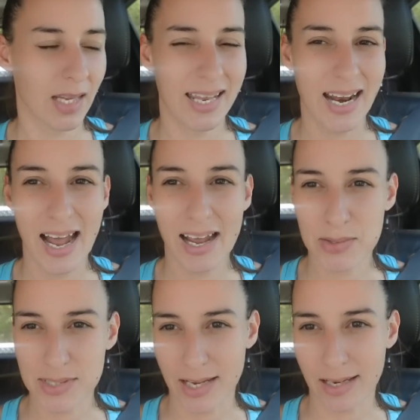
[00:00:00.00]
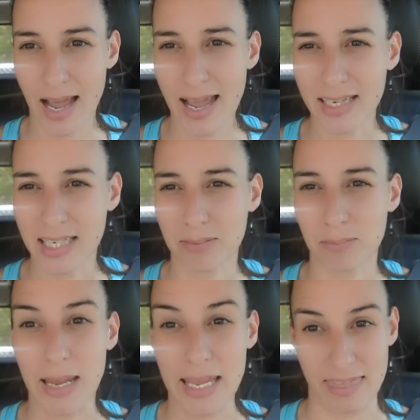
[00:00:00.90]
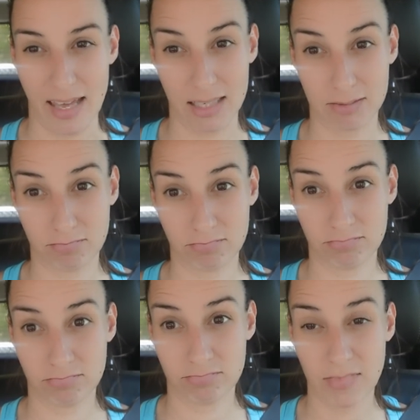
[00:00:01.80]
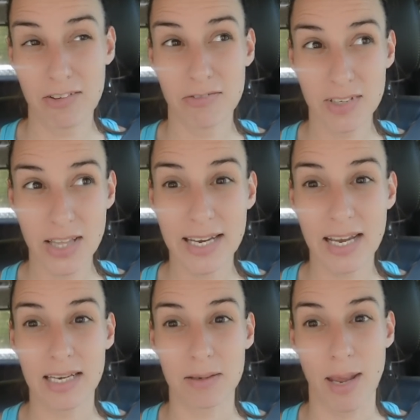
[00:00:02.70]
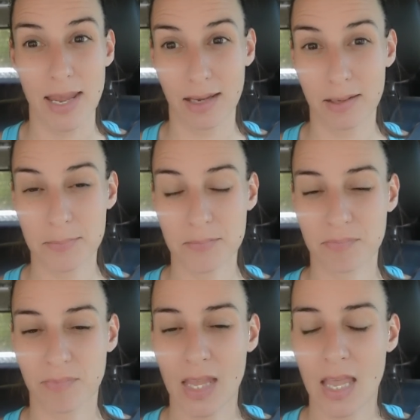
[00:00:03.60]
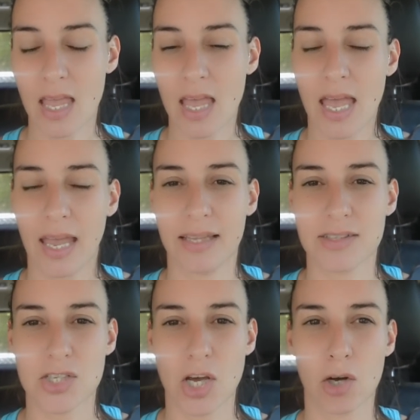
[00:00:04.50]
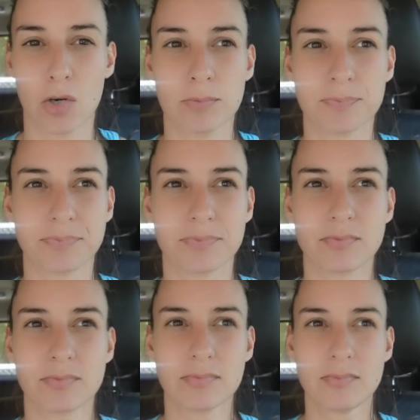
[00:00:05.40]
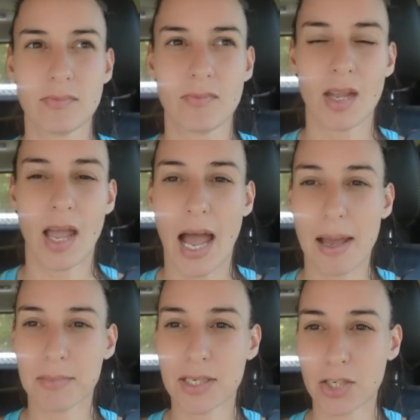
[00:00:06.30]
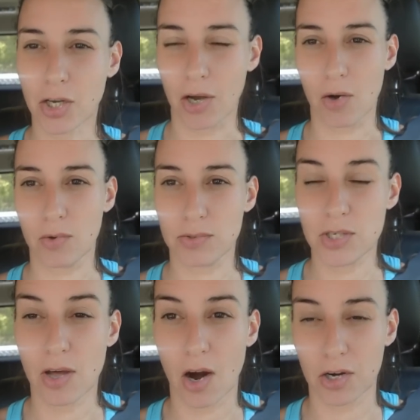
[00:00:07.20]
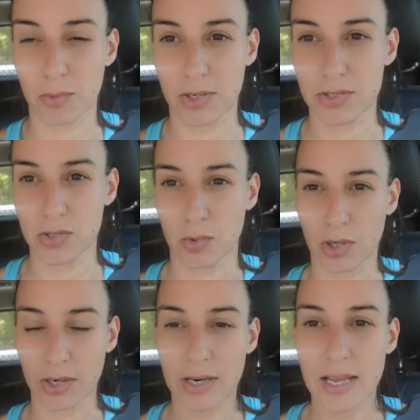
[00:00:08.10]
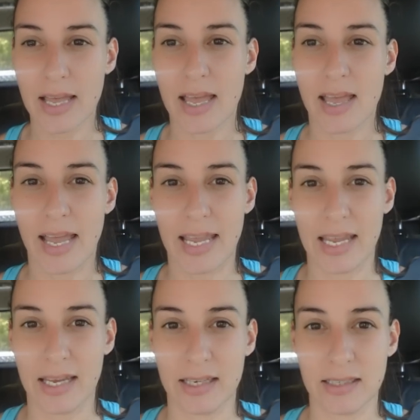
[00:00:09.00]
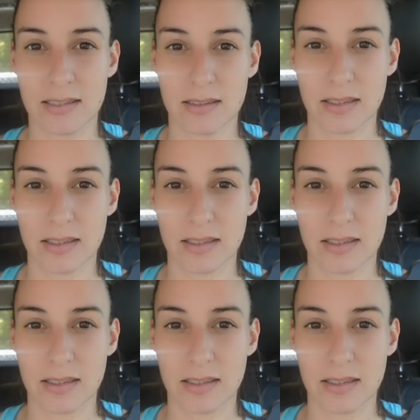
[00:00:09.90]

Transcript: and I was like, I can make that. I feel like I can make it. And so I'm gonna go to the hardware store and